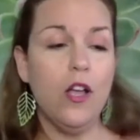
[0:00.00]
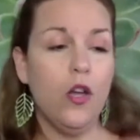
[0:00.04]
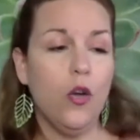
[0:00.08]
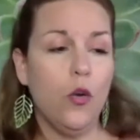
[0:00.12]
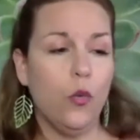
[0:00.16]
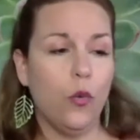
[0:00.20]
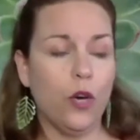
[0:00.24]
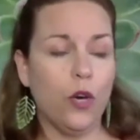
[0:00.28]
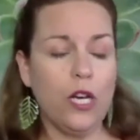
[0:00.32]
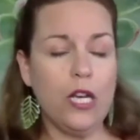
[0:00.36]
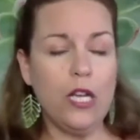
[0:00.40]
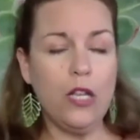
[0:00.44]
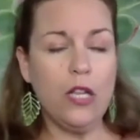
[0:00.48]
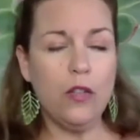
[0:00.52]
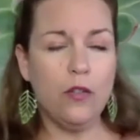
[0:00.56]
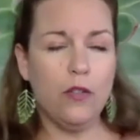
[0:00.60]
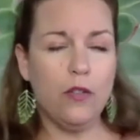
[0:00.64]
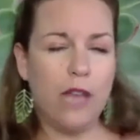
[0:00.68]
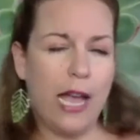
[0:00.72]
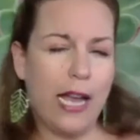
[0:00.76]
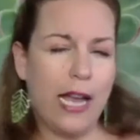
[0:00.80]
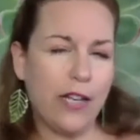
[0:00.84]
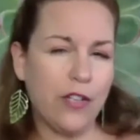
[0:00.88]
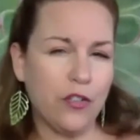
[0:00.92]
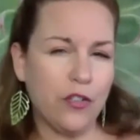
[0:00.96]
working through
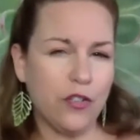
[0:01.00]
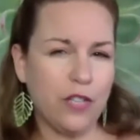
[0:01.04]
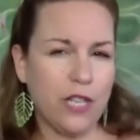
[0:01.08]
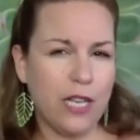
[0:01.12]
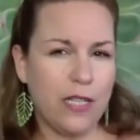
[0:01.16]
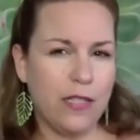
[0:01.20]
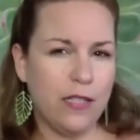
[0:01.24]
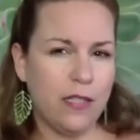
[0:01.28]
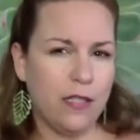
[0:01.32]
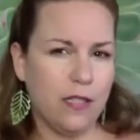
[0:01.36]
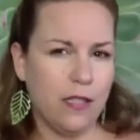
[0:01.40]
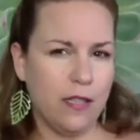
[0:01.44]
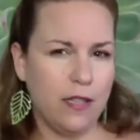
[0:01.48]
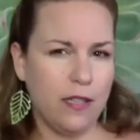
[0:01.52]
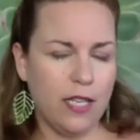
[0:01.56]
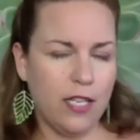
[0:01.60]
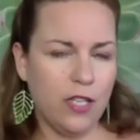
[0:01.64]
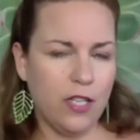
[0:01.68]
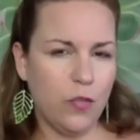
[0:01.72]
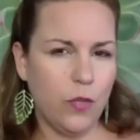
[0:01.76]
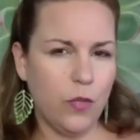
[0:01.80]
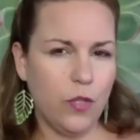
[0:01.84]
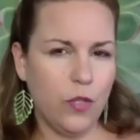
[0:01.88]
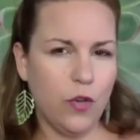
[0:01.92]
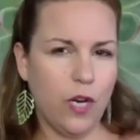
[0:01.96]
the exercises and things
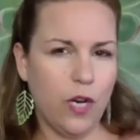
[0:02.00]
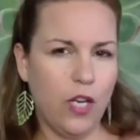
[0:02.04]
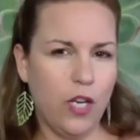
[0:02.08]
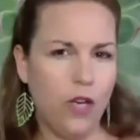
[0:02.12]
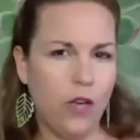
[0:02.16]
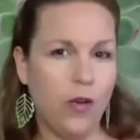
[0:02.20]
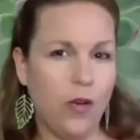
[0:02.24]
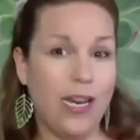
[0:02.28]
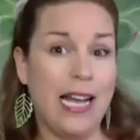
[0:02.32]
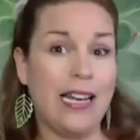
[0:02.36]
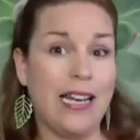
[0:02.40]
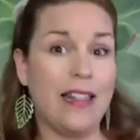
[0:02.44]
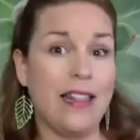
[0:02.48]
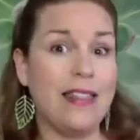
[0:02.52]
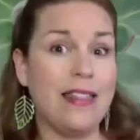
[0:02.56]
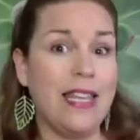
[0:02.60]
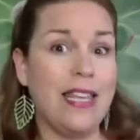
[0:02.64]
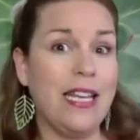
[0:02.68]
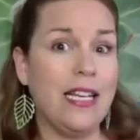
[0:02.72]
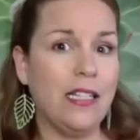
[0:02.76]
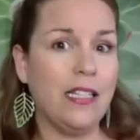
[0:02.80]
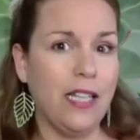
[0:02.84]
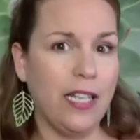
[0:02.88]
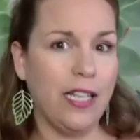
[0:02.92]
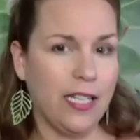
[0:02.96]
we train you on how to
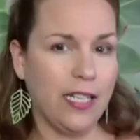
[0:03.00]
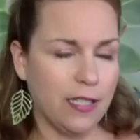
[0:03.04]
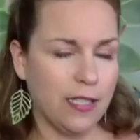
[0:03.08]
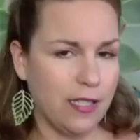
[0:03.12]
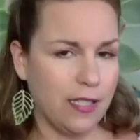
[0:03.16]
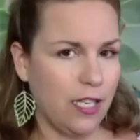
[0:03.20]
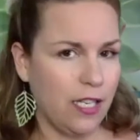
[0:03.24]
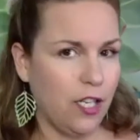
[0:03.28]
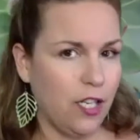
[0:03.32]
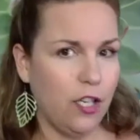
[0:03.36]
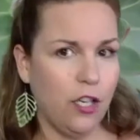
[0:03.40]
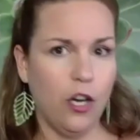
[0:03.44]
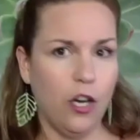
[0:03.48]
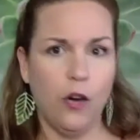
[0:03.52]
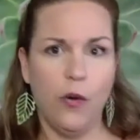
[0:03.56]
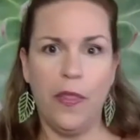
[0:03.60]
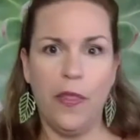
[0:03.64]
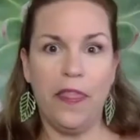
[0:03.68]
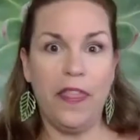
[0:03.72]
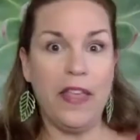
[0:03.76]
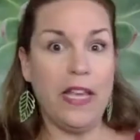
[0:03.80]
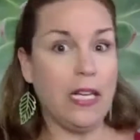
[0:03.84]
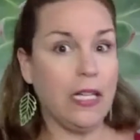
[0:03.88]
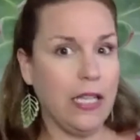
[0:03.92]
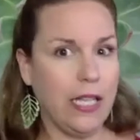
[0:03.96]
think like a CEO and
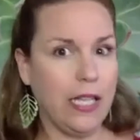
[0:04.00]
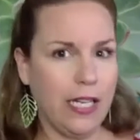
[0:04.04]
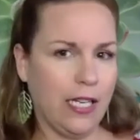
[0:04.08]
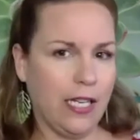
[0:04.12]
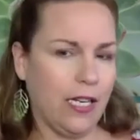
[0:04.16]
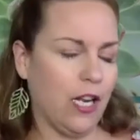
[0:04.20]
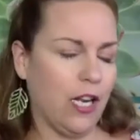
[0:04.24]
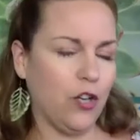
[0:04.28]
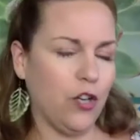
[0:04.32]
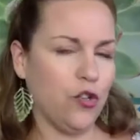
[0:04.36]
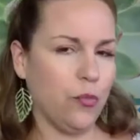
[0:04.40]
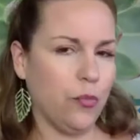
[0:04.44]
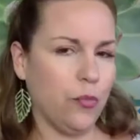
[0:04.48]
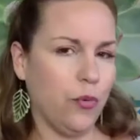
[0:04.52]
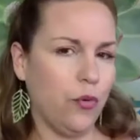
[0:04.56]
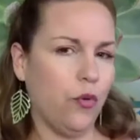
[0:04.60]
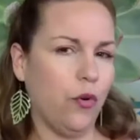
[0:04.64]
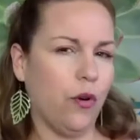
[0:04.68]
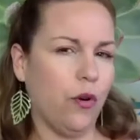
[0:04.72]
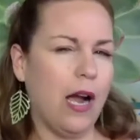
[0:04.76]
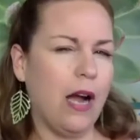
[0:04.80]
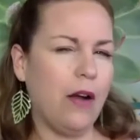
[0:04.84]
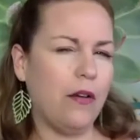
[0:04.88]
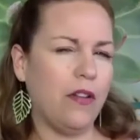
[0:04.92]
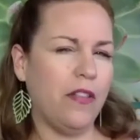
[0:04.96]
think like an
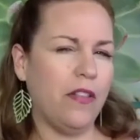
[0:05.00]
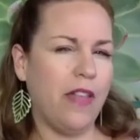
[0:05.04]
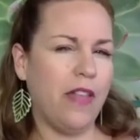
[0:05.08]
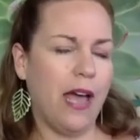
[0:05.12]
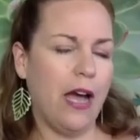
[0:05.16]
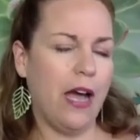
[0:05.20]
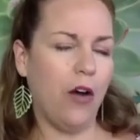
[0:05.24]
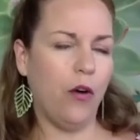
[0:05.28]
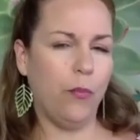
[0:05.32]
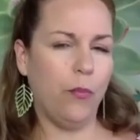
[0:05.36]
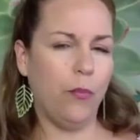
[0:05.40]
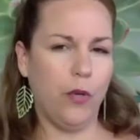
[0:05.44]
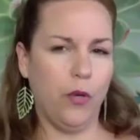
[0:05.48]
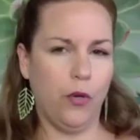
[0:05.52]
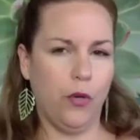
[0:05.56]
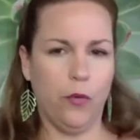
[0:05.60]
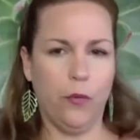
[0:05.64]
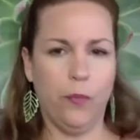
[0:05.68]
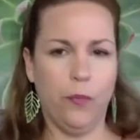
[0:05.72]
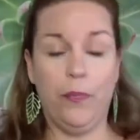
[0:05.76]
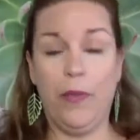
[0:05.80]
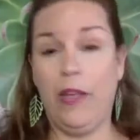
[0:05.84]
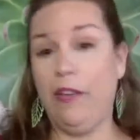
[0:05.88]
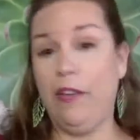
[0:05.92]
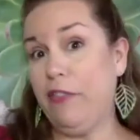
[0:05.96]
entrepreneur? How did that help you,
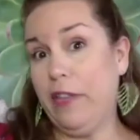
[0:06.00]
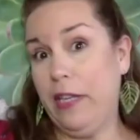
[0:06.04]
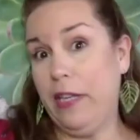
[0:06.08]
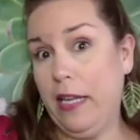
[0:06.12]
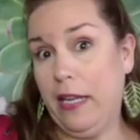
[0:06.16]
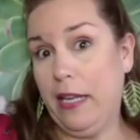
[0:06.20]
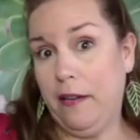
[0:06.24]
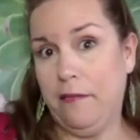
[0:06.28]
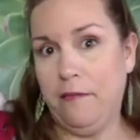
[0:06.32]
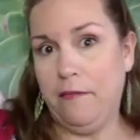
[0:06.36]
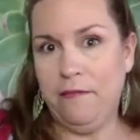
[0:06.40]
if it did?